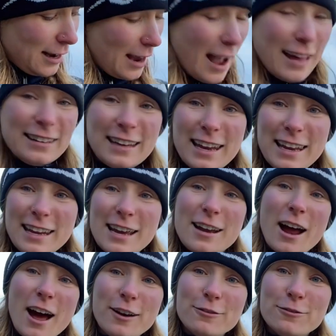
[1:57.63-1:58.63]
And letting it
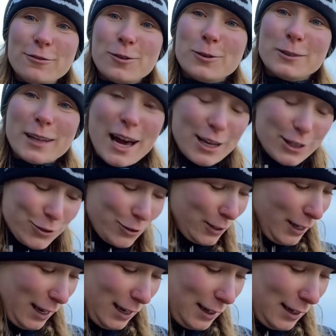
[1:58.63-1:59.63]
unfold
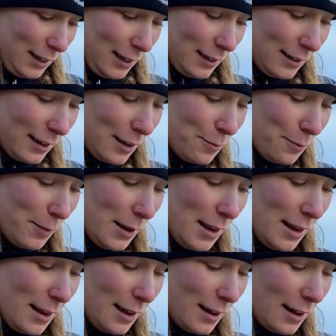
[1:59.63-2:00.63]
naturally, because it can
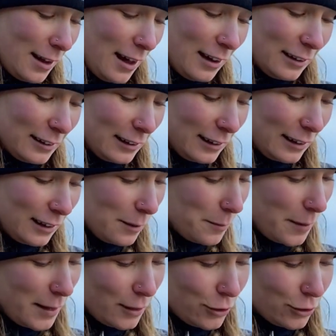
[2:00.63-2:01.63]
be a little
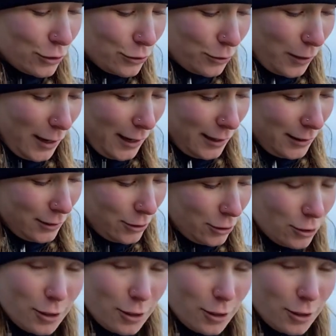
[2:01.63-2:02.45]
bit strange.